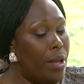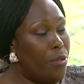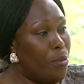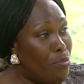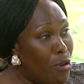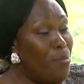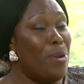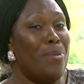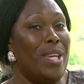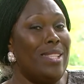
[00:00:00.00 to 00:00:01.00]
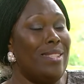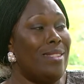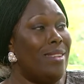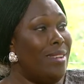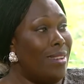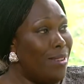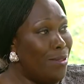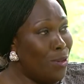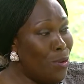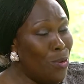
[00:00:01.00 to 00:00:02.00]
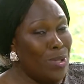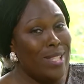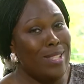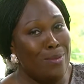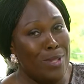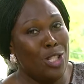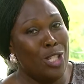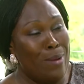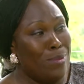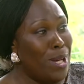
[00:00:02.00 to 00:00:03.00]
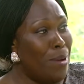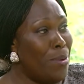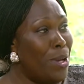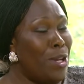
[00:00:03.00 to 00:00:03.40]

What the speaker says: The problem is the court system is jammed up.